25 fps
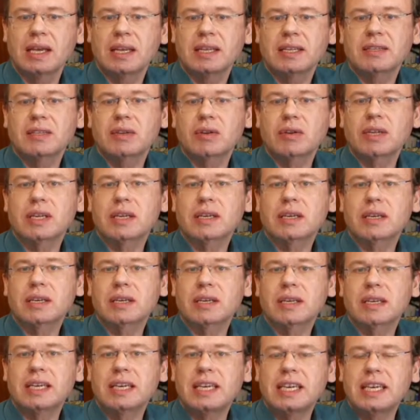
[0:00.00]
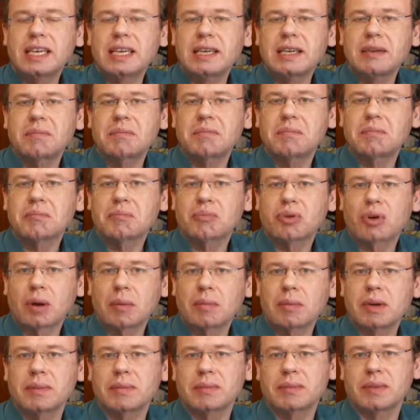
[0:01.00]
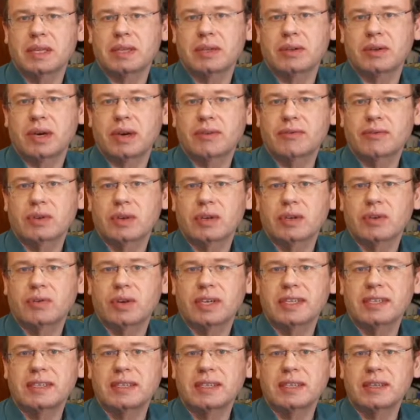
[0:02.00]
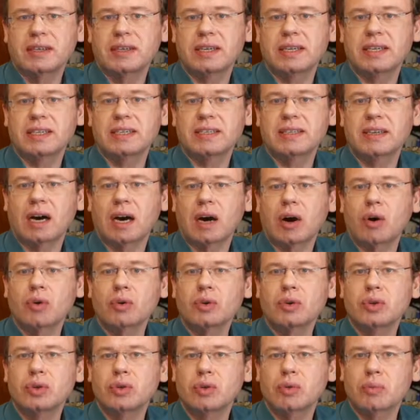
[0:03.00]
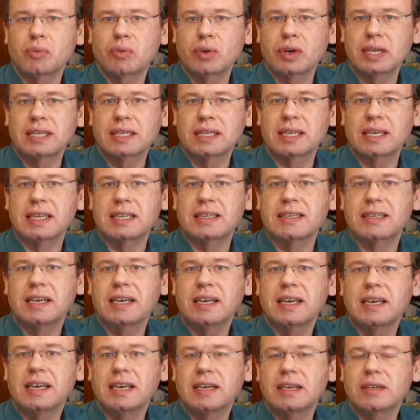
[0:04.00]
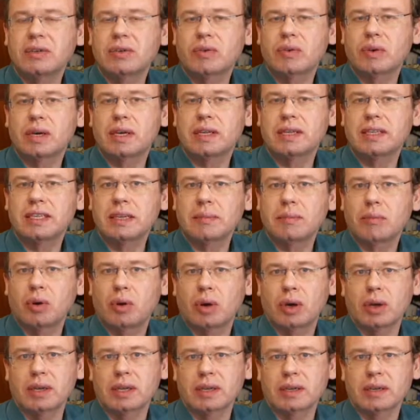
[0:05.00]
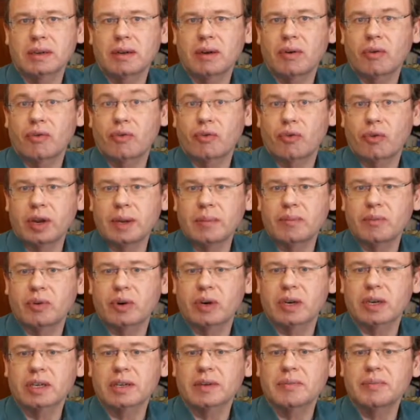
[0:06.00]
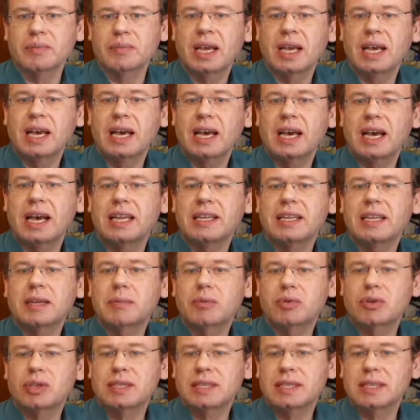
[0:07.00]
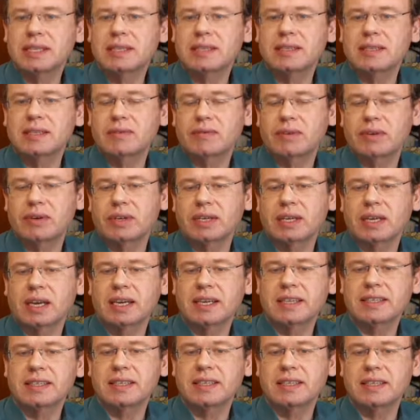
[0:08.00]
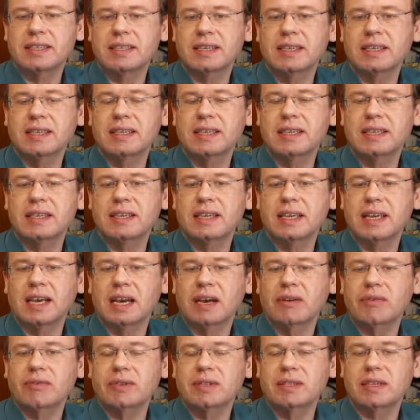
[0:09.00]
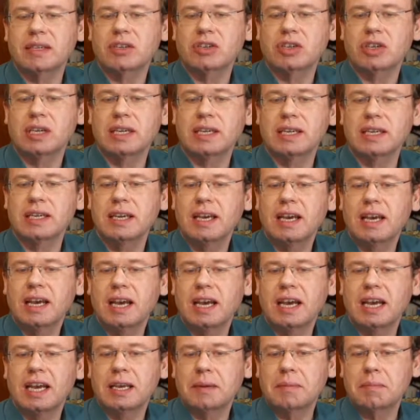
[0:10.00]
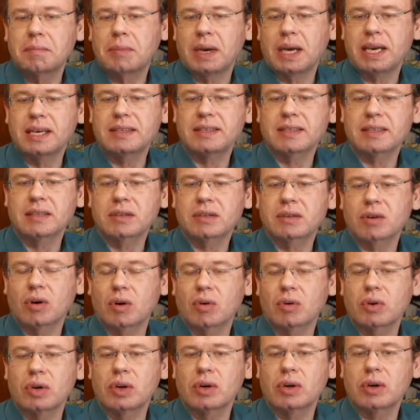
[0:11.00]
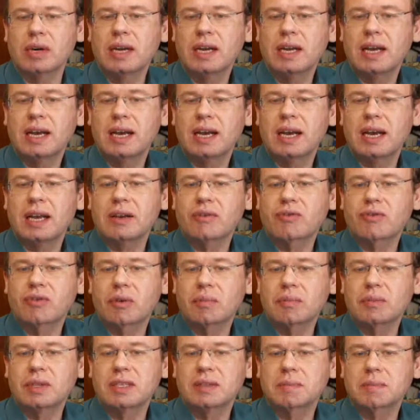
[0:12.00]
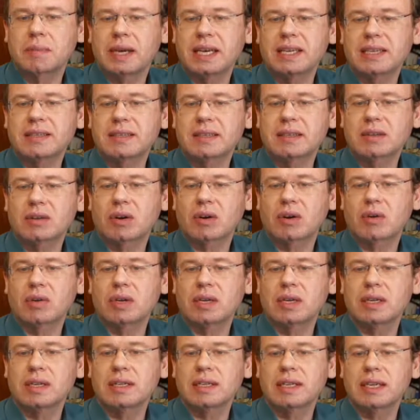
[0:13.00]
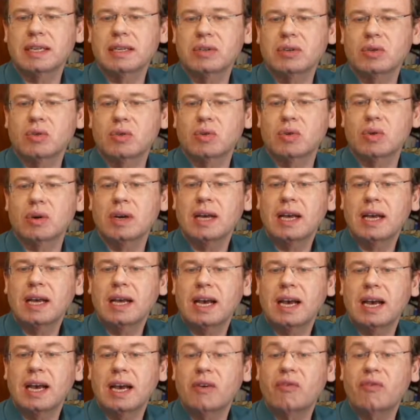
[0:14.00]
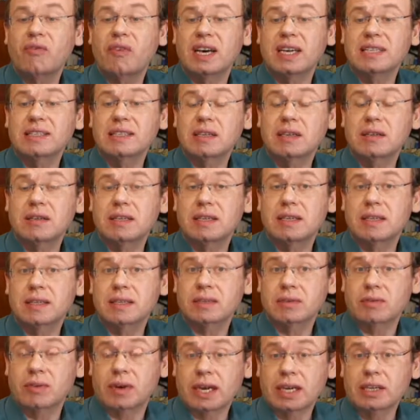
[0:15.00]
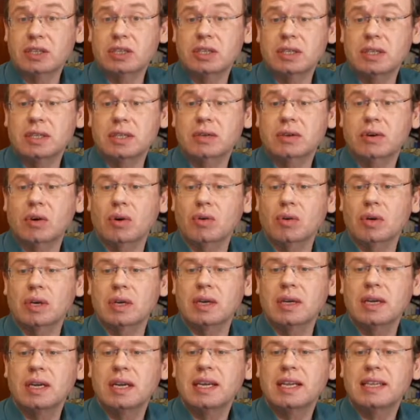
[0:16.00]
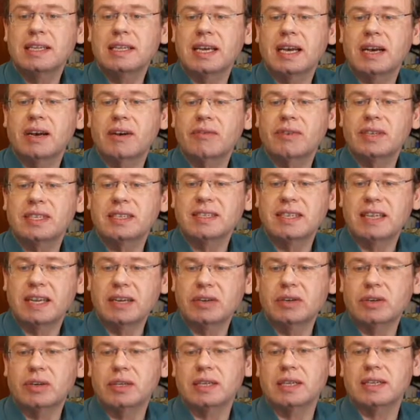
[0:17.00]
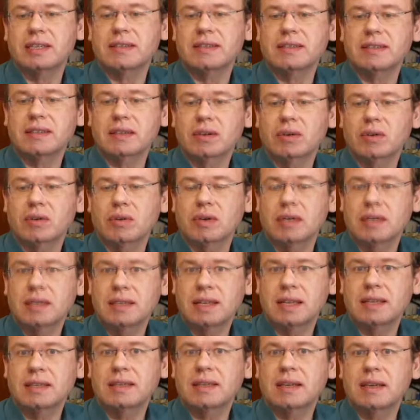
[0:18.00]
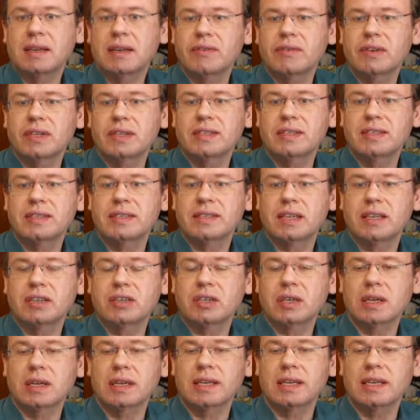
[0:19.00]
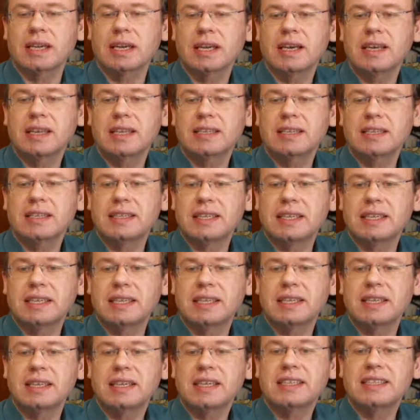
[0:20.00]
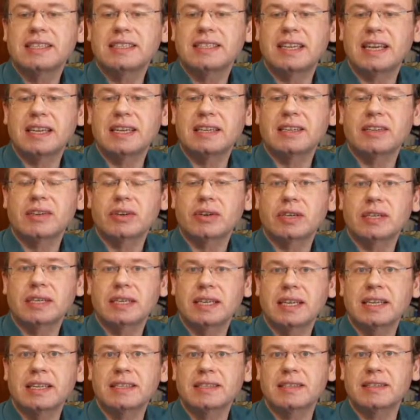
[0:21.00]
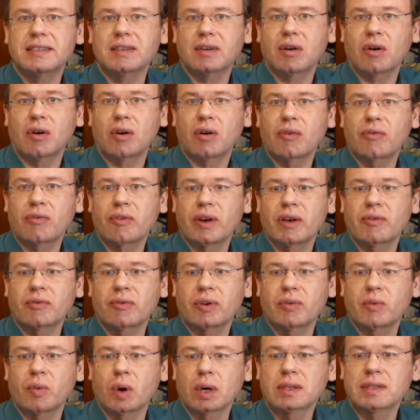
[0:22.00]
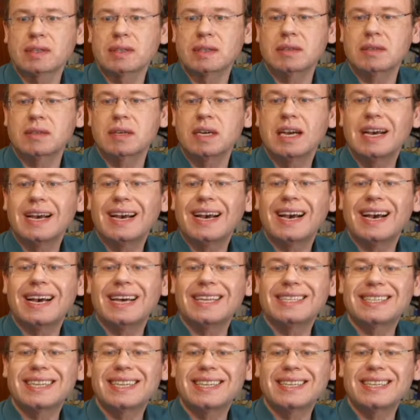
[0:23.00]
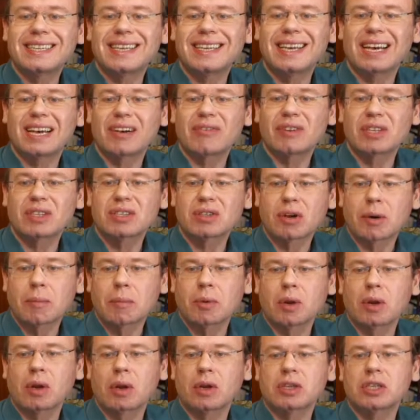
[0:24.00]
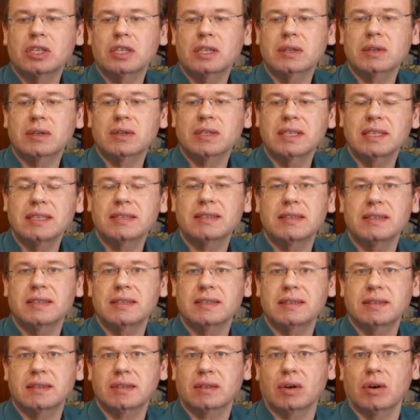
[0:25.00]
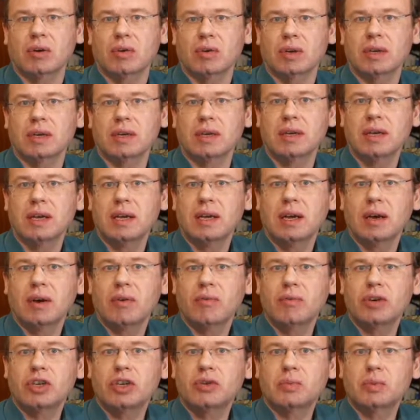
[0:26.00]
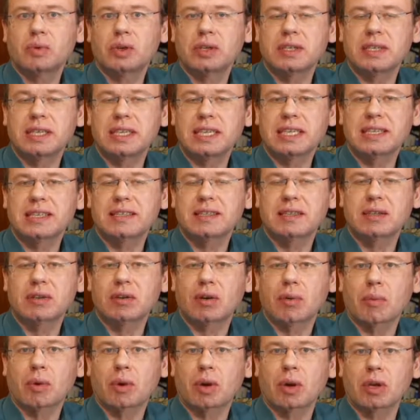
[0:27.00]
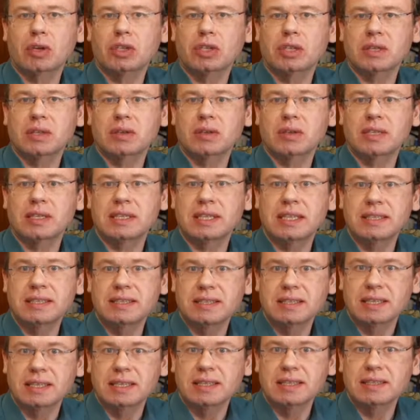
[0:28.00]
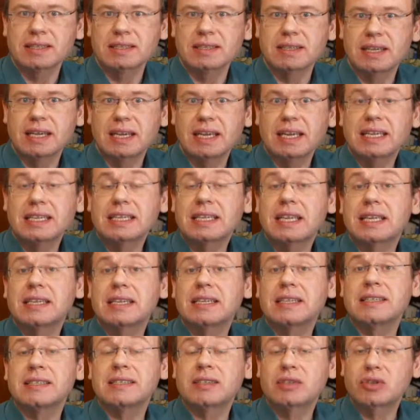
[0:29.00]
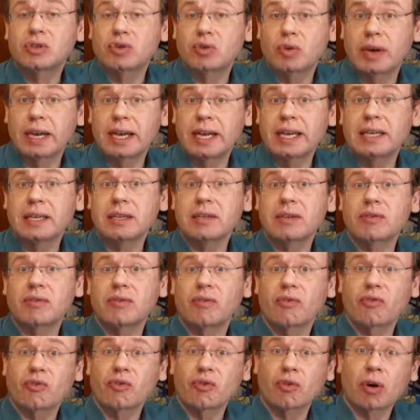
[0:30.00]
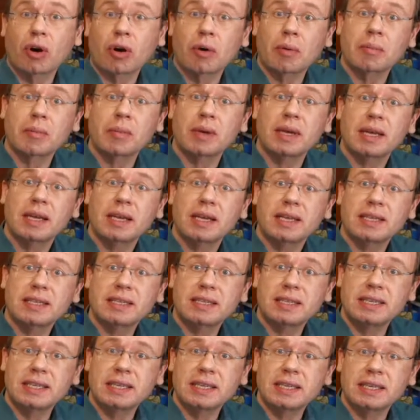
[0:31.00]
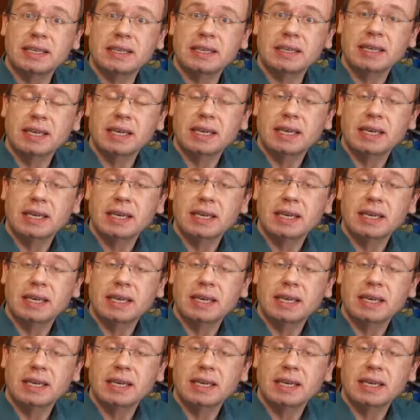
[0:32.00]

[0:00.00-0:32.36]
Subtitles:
So the key problem that you have to address here is how do you bring that into a deep learning framework? And they present this very nice idea that they have essentially a base encoder, and from this base encoder they do a vessel extraction decoder. They have a centeredness decoder that delivers essentially the centeredness of every voxel, and then they have a topological distance decoder which predicts a topological distance that is trained from the